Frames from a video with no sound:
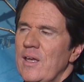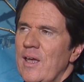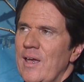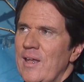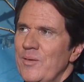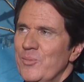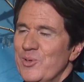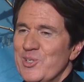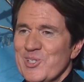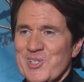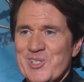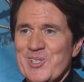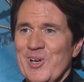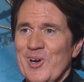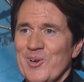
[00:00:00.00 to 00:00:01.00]
And which is
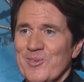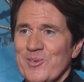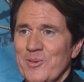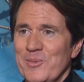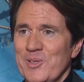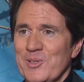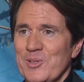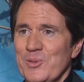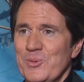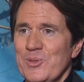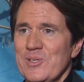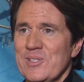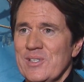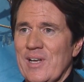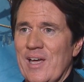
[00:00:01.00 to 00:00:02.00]
a song from Into the
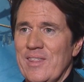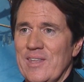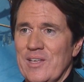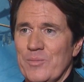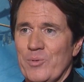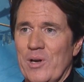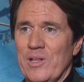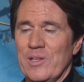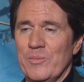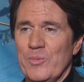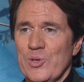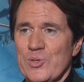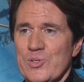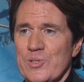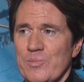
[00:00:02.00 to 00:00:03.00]
Woods, and I think probably the
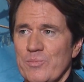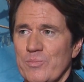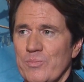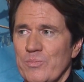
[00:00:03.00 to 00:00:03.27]
most